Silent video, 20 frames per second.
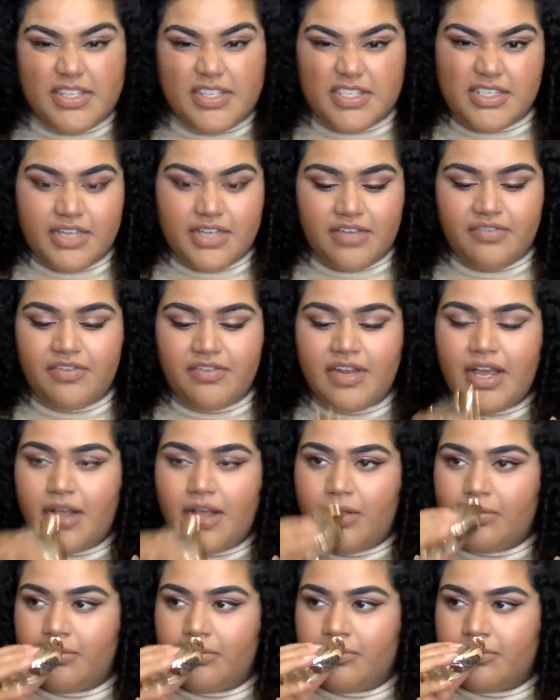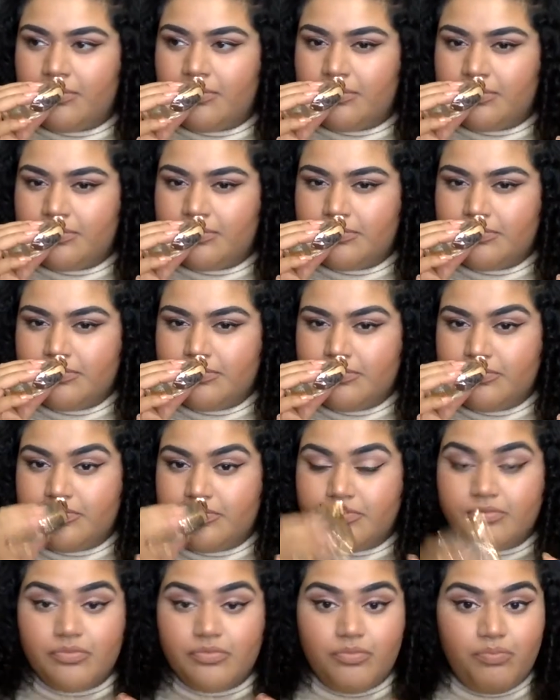a sniff now
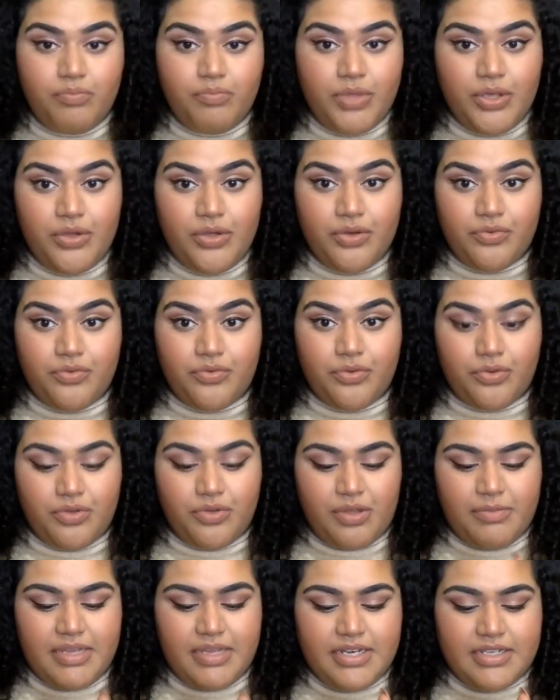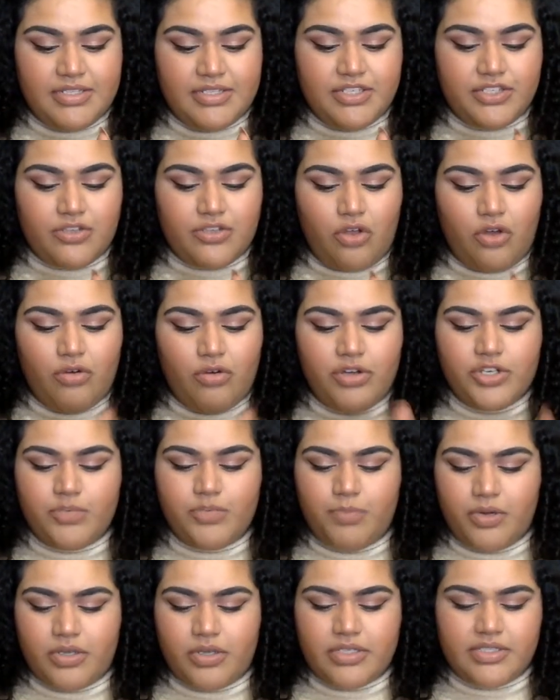beautiful I mean it's just orange
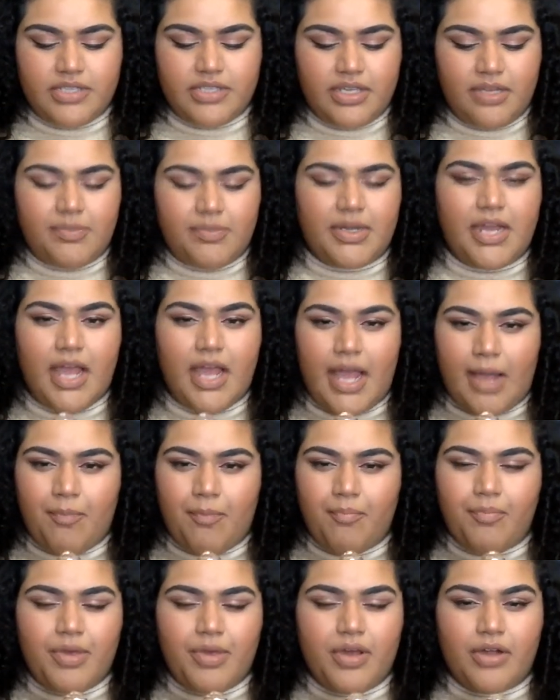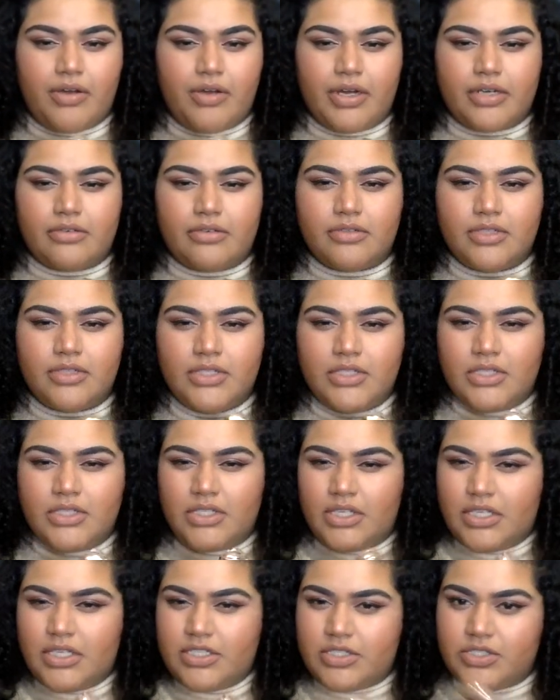blossom and amber and
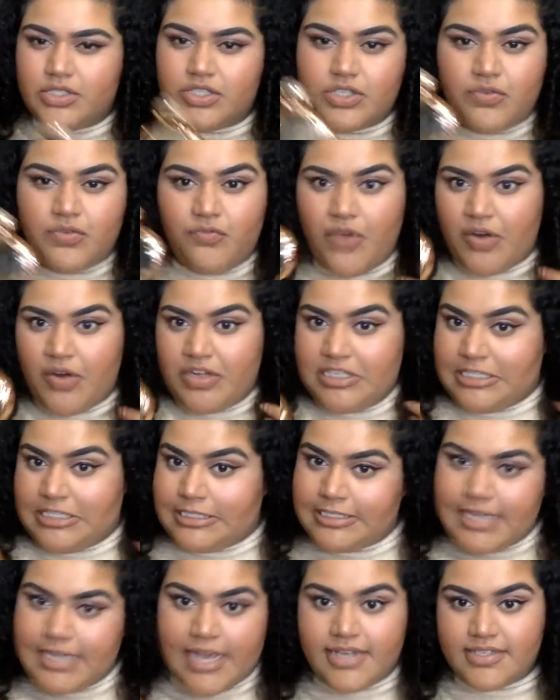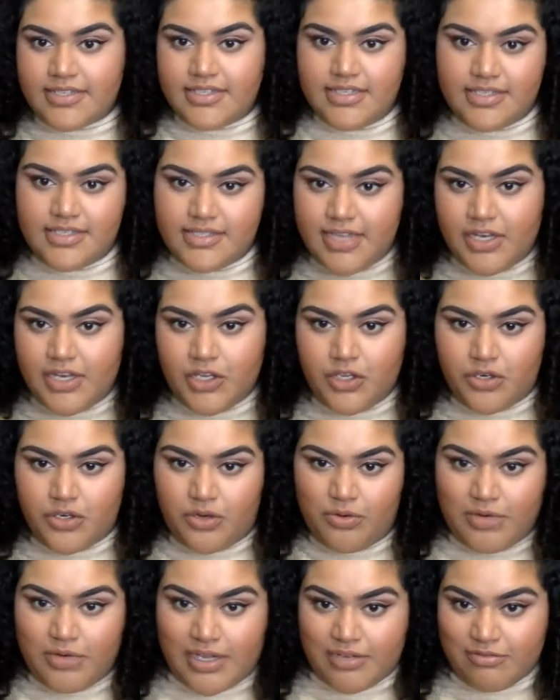it's just very sexy scent you know
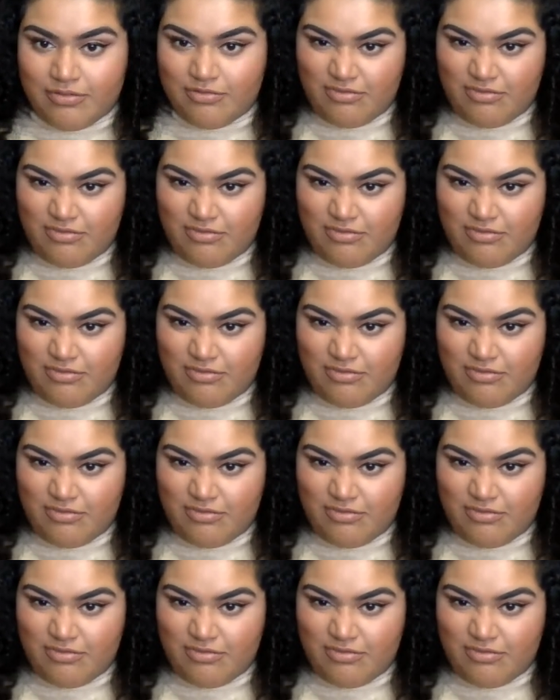like